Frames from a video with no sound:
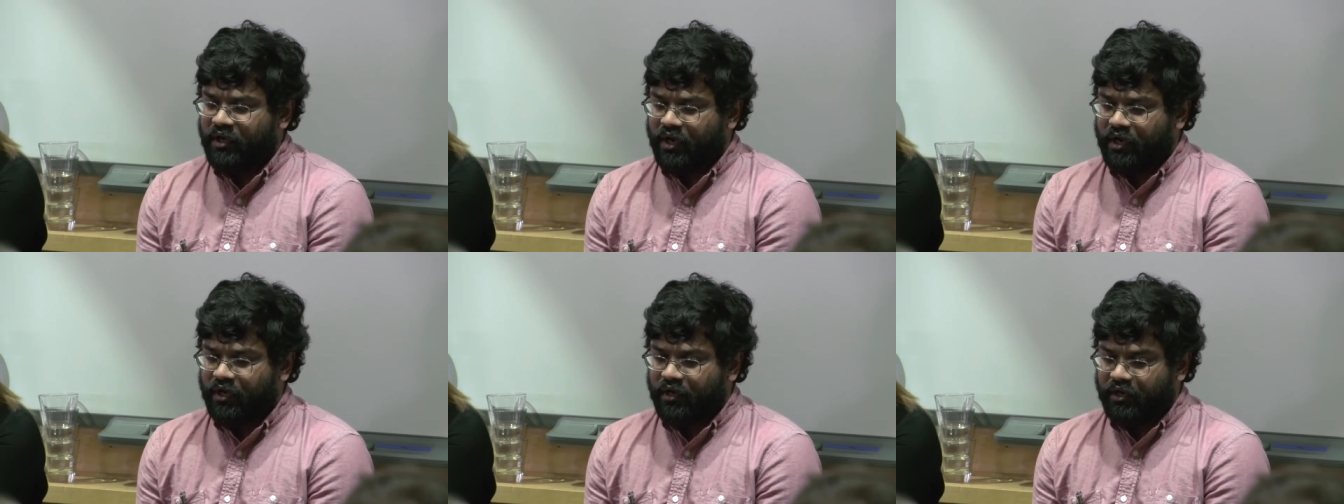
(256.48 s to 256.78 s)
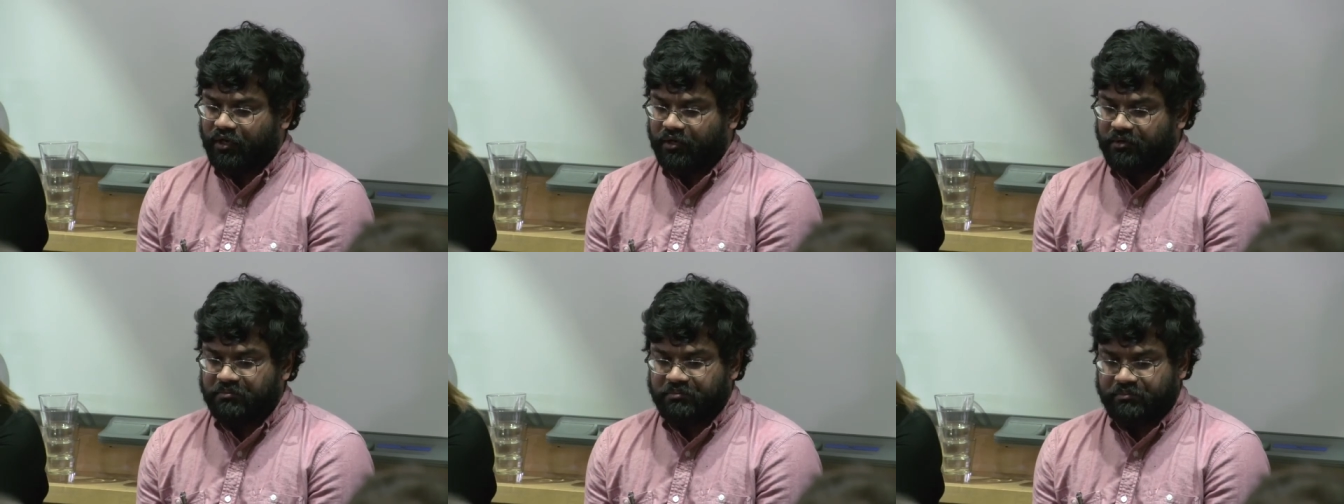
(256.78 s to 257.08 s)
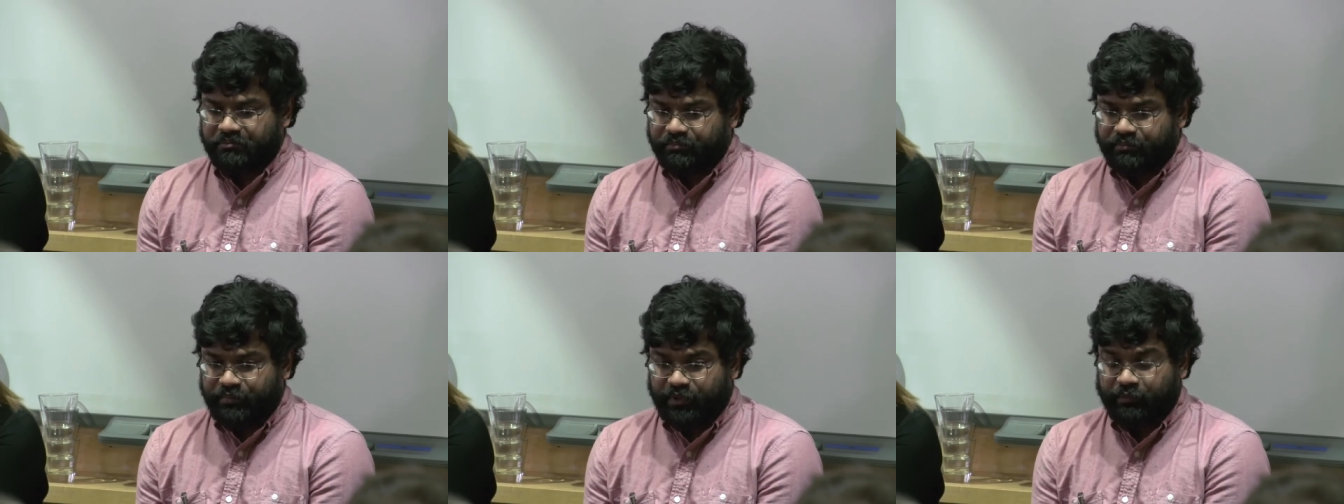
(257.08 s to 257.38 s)
um,
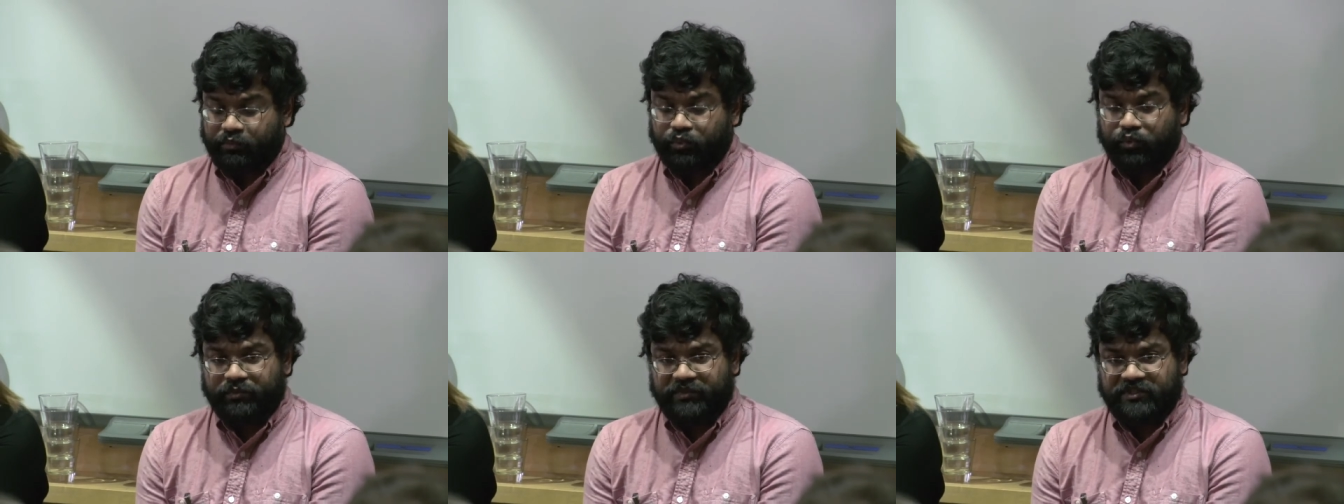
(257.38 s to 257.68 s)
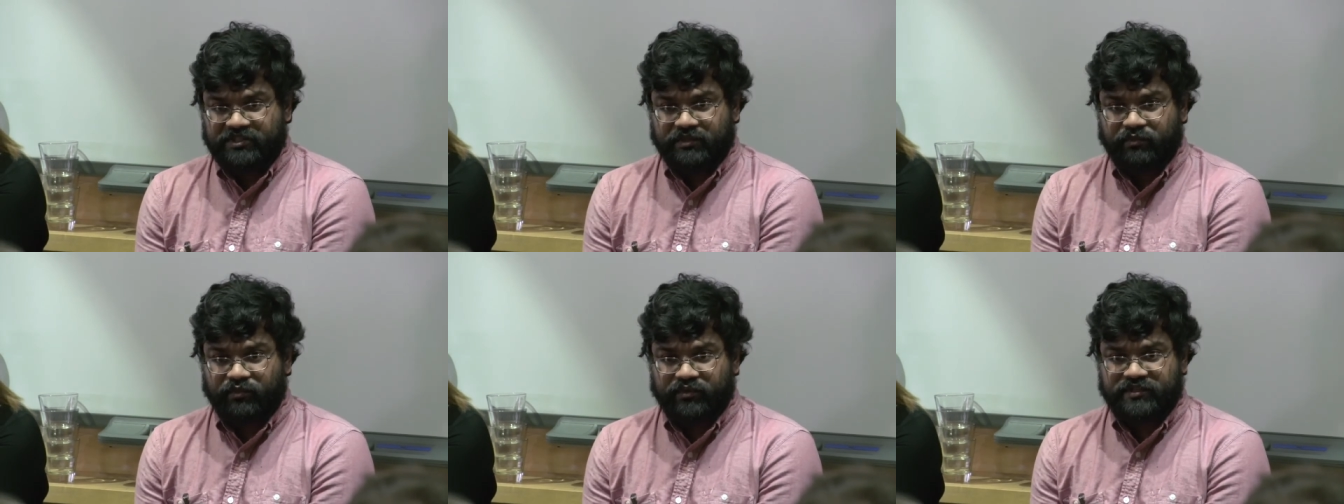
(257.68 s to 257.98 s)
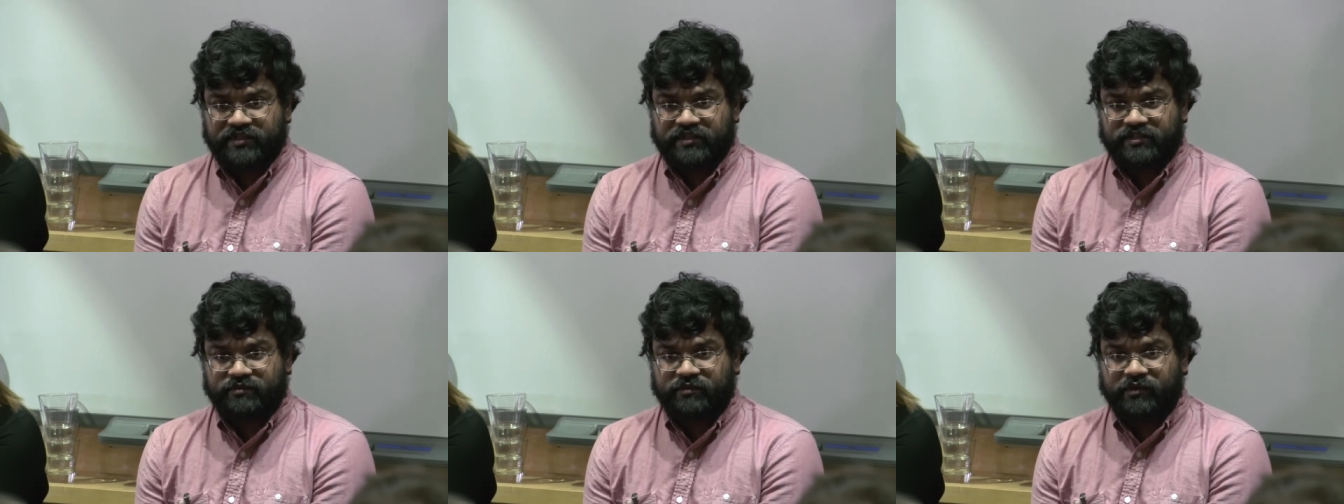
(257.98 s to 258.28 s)
people will be somewhat
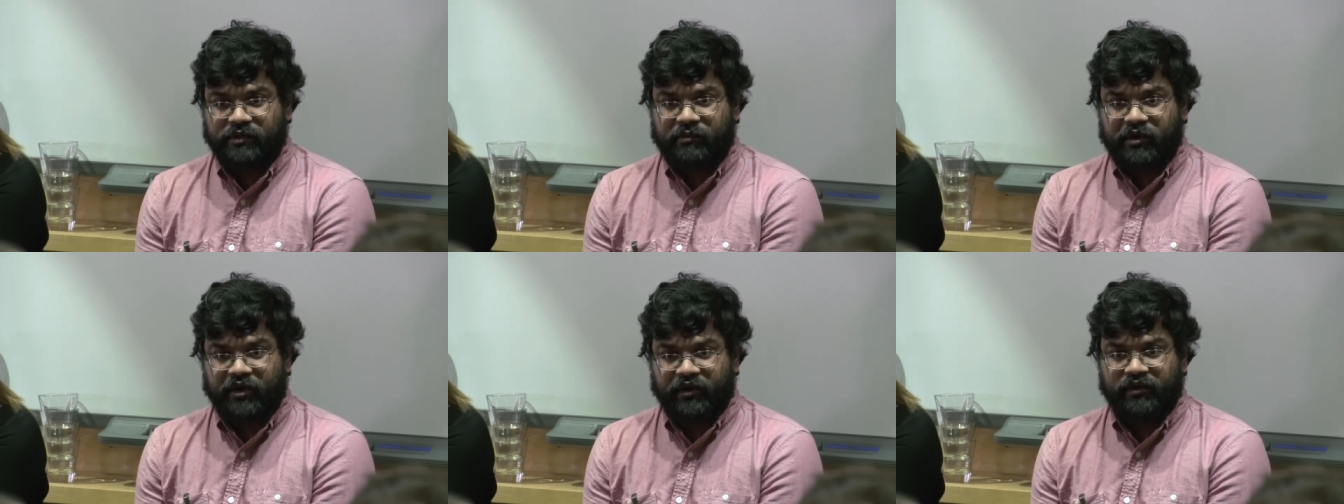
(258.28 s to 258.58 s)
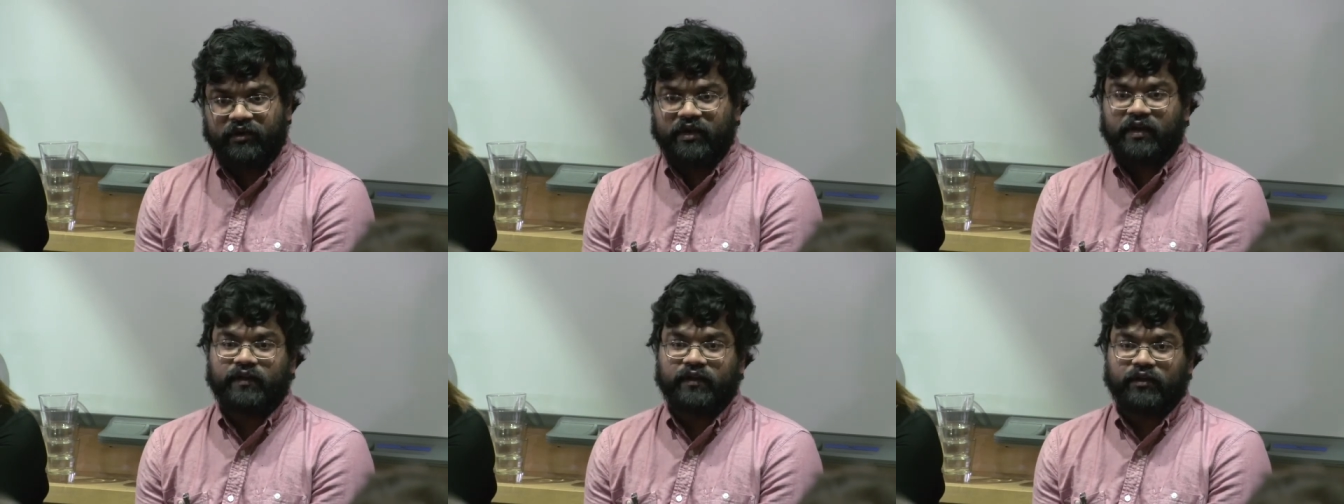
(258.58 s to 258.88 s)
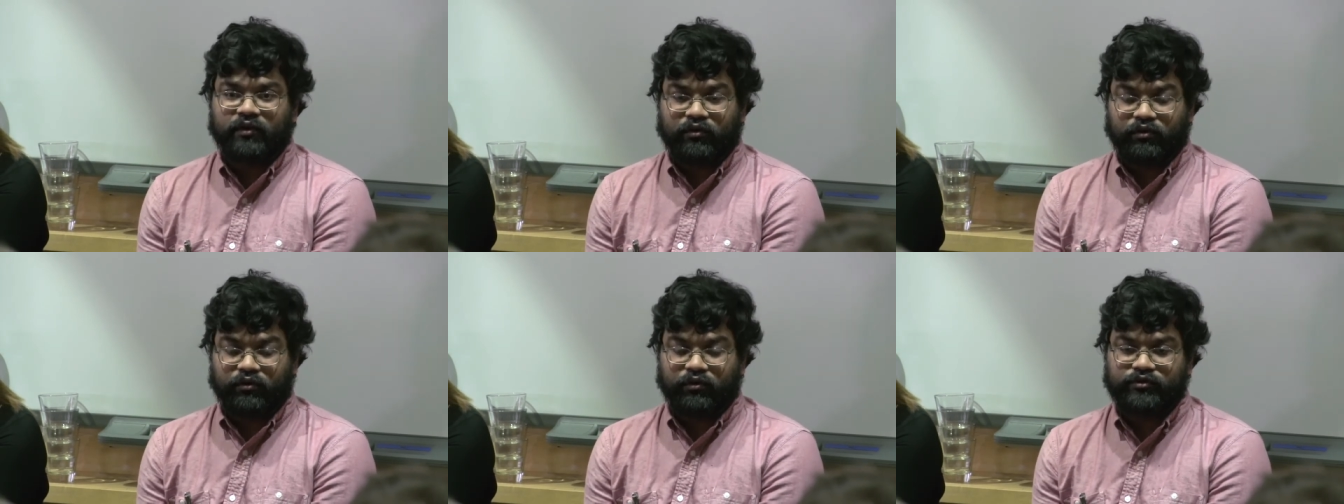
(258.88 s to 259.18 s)
sensible about it, and
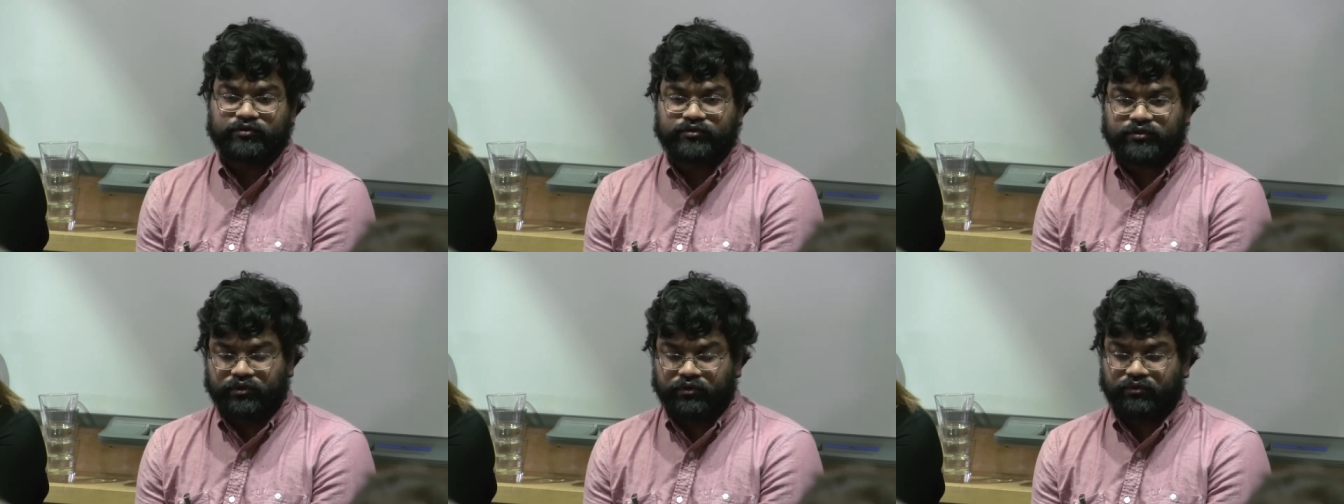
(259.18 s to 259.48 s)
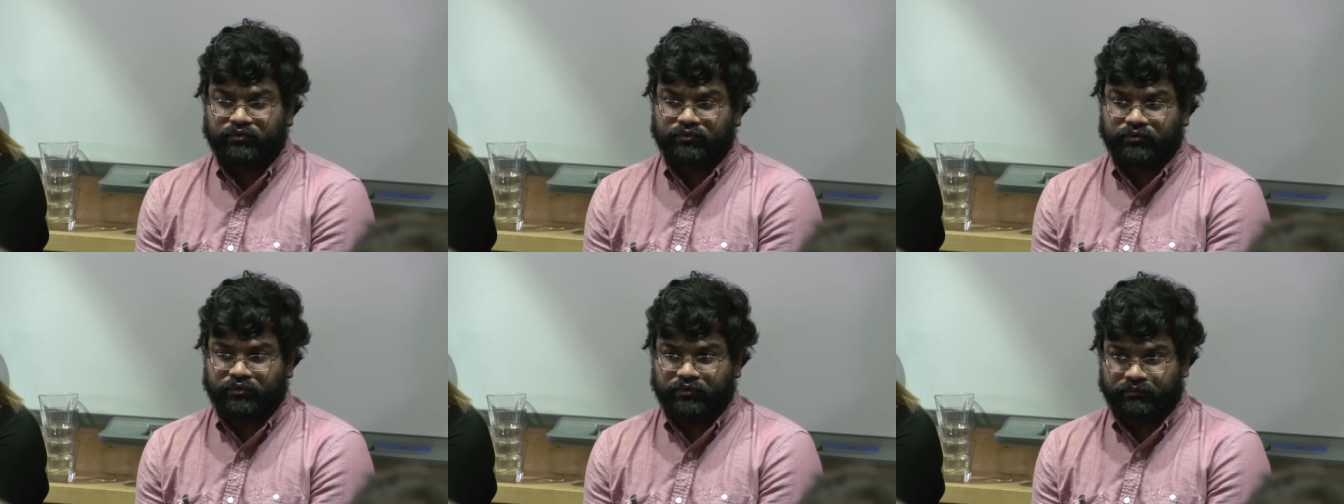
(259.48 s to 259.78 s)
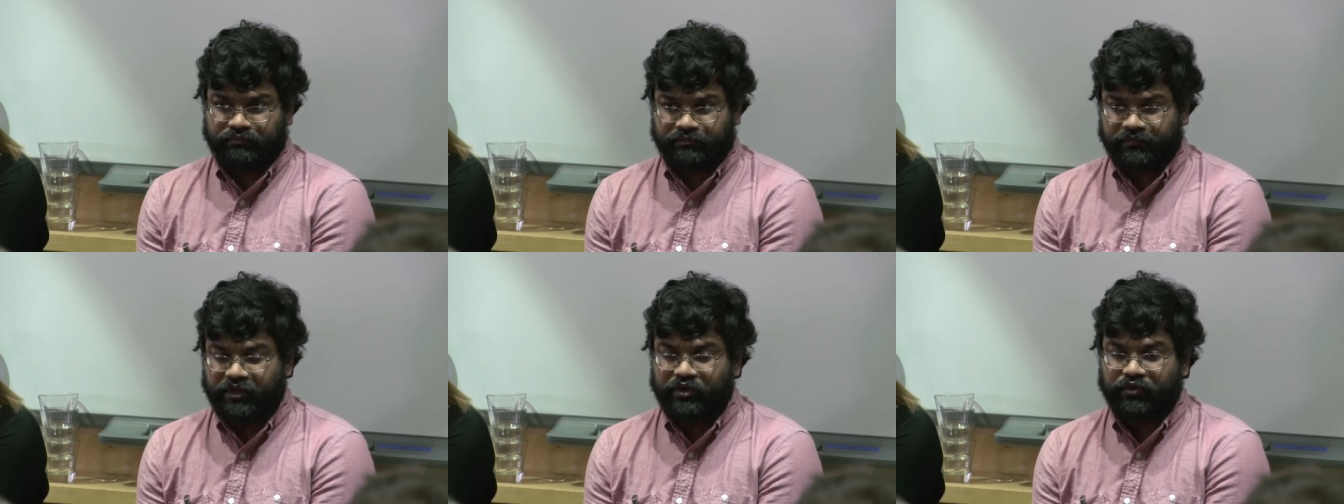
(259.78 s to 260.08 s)
they are also
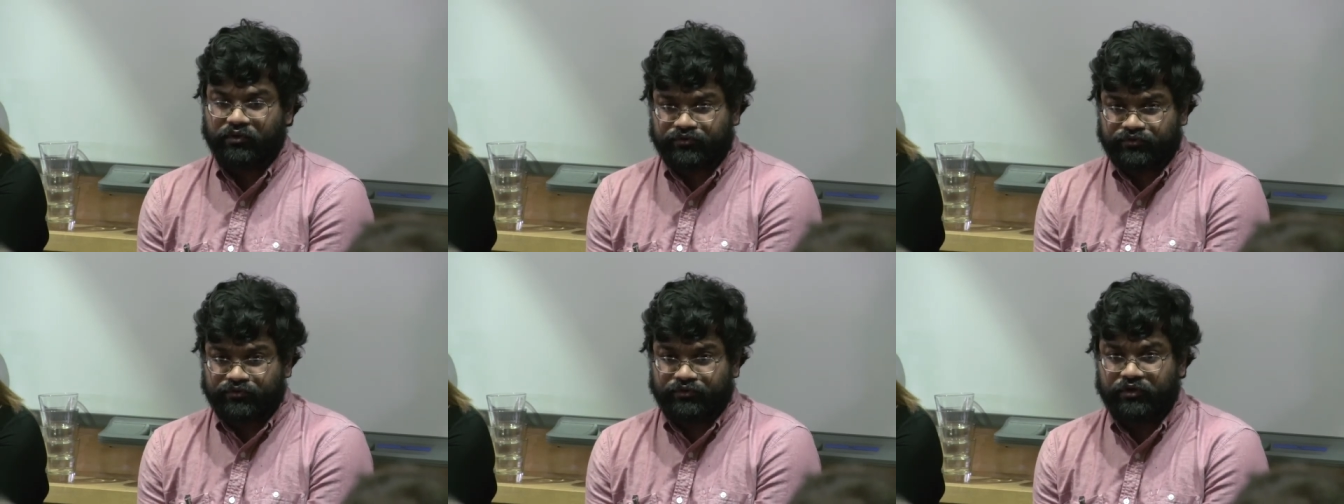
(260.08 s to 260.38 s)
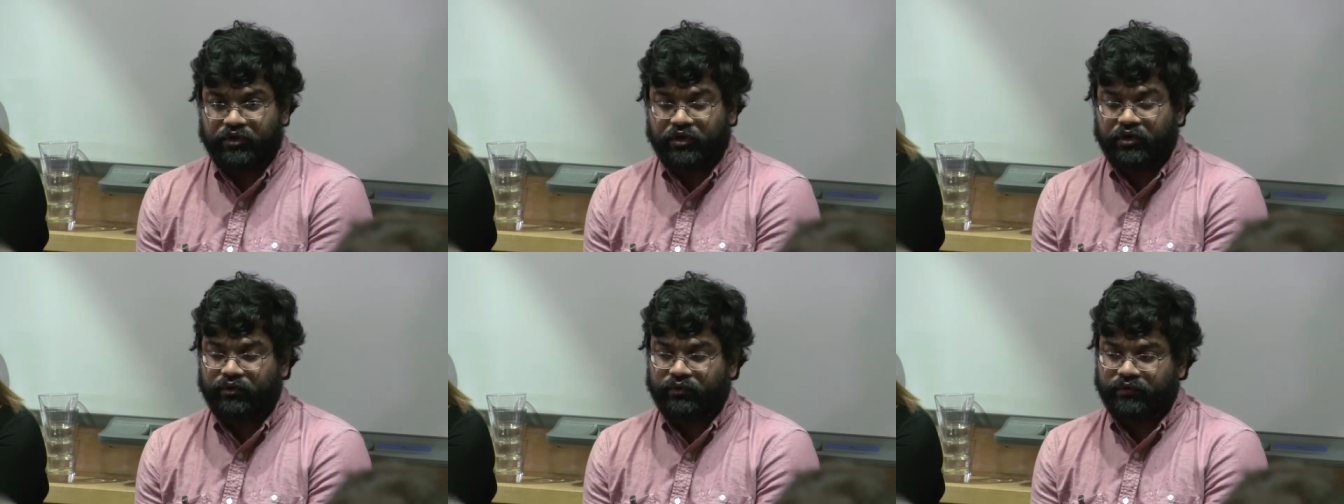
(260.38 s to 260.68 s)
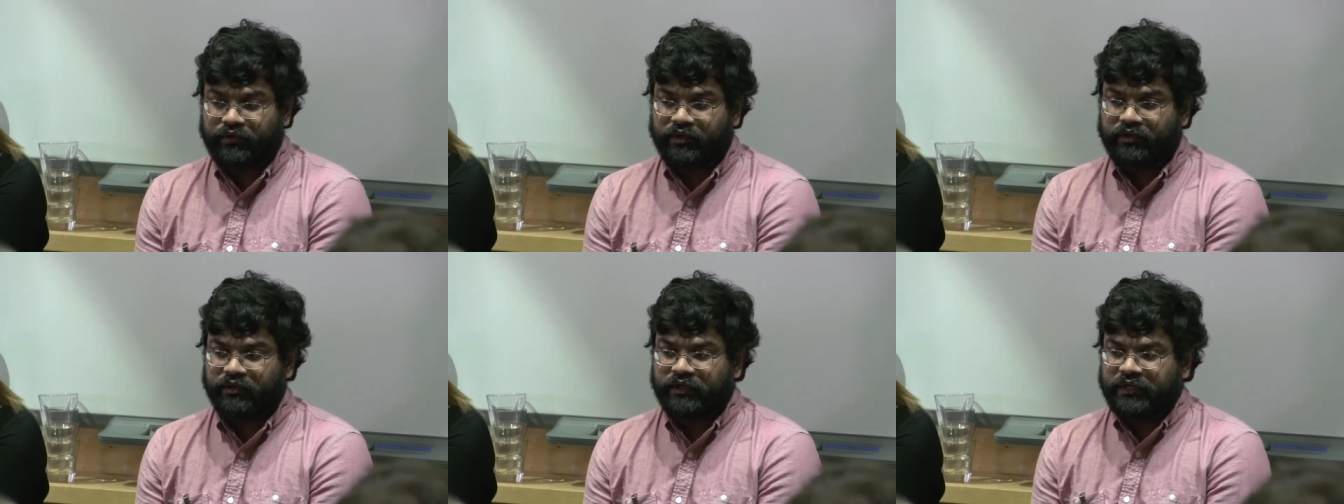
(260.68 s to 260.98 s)
they also know
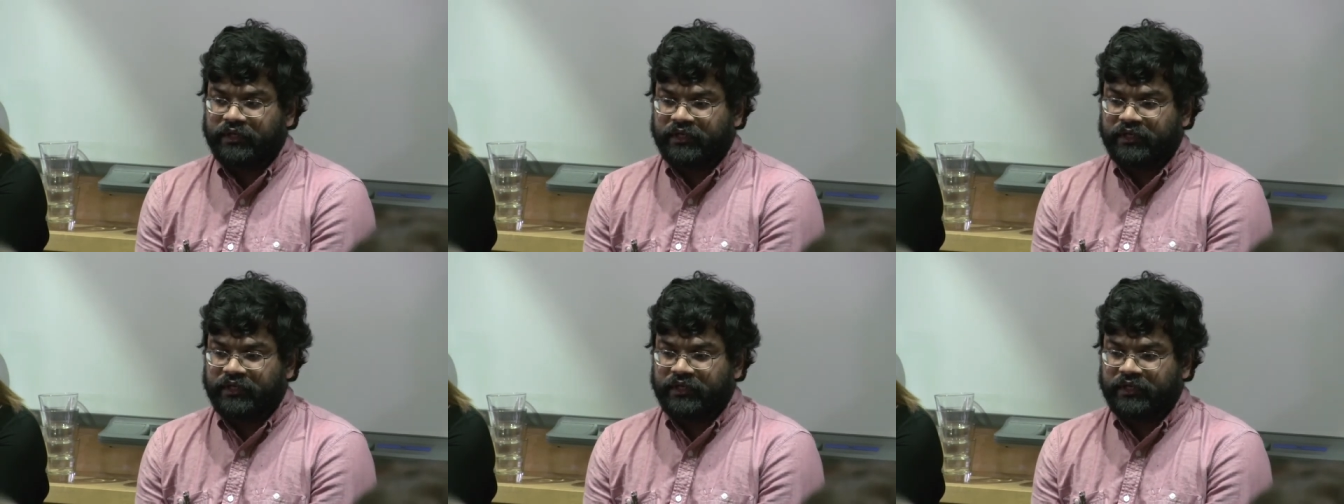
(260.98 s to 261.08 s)
that